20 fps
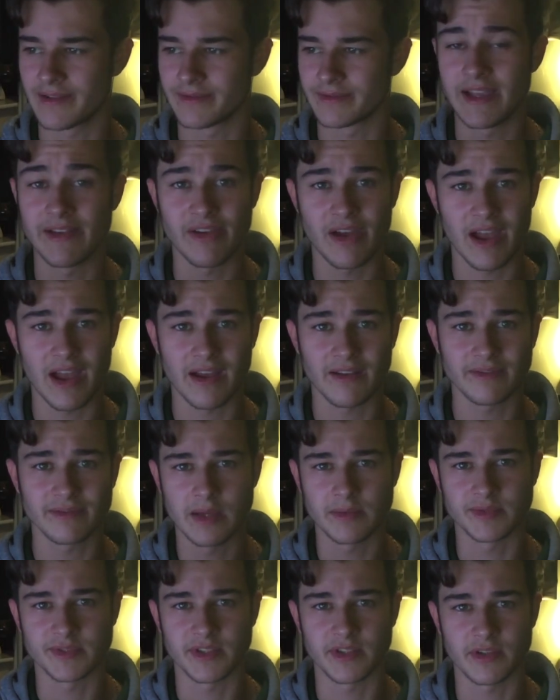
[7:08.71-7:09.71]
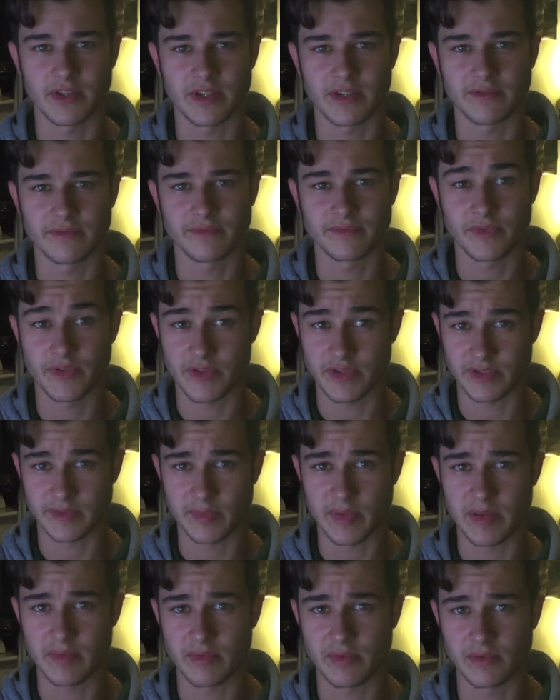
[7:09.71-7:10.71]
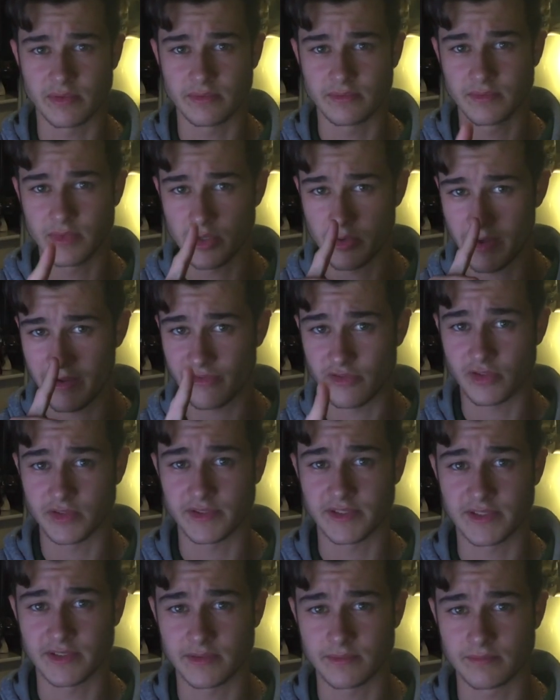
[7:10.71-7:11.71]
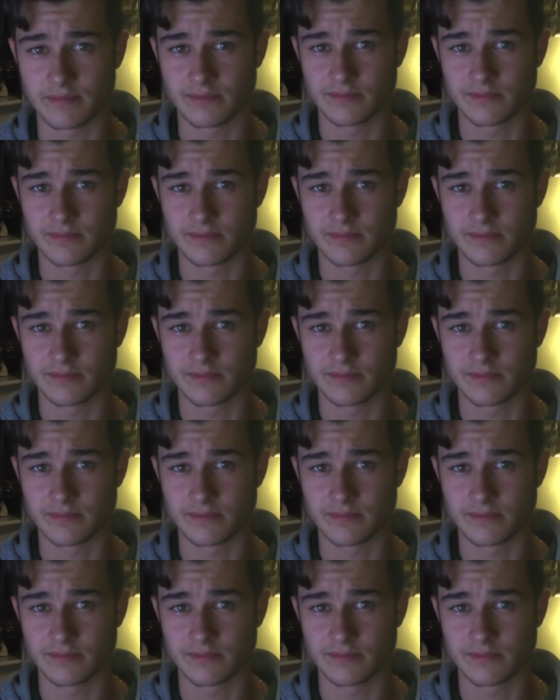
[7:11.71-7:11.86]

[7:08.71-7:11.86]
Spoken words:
If I have, I'm sorry for those people who have autism.